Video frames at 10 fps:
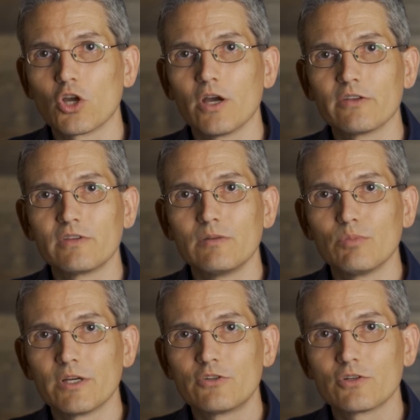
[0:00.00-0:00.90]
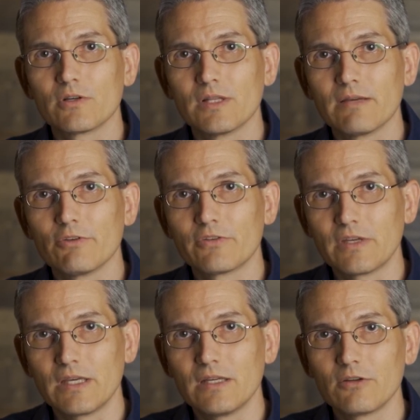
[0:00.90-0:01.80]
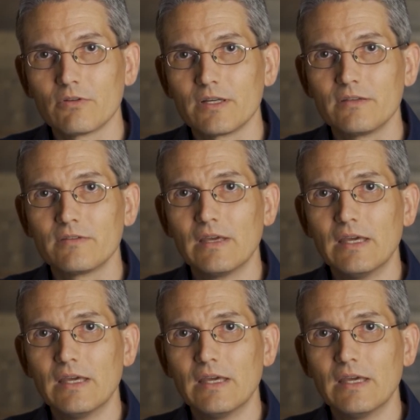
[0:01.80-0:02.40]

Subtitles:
causing blood sugar levels to increase.